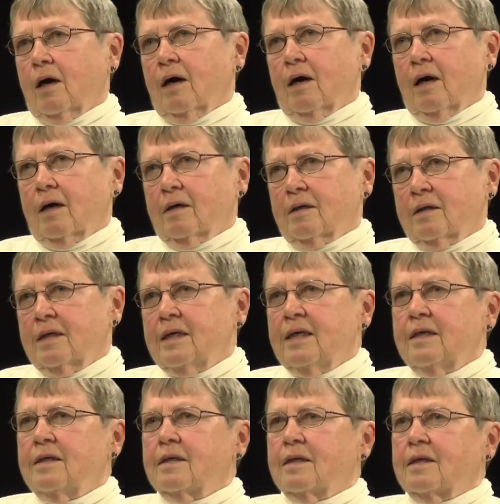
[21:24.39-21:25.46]
Uh,
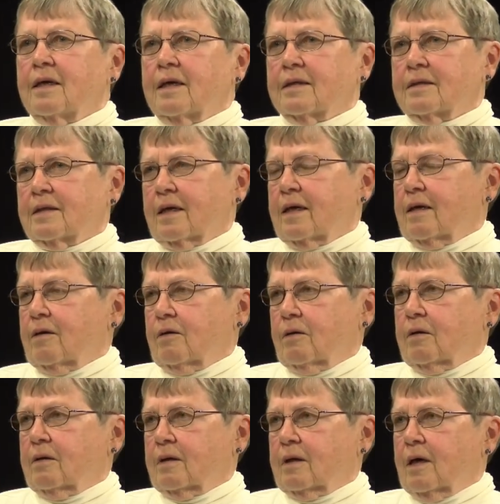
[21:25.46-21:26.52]
need in the essay
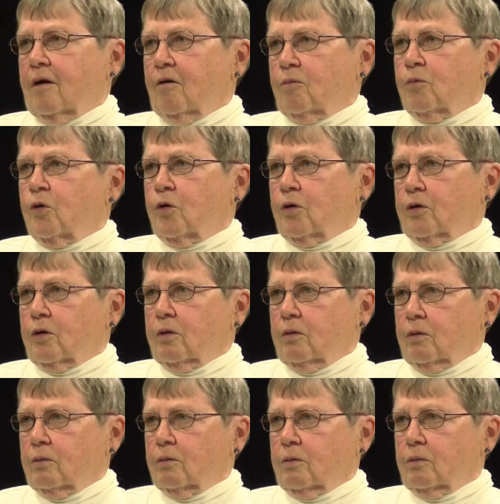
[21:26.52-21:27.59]
count more,
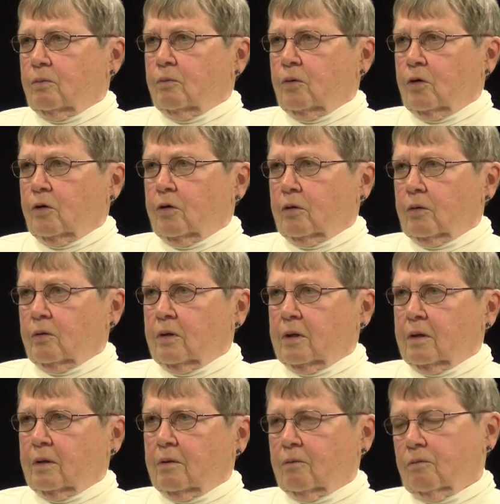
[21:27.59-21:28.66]
more
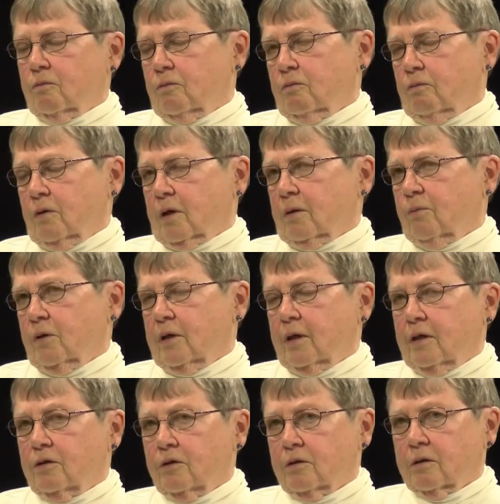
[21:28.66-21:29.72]
than the
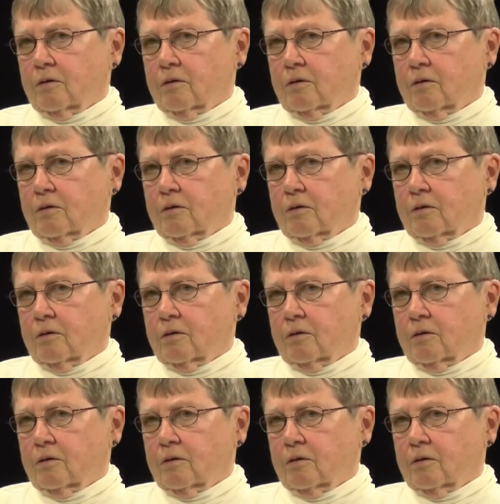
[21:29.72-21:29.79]
recommendations.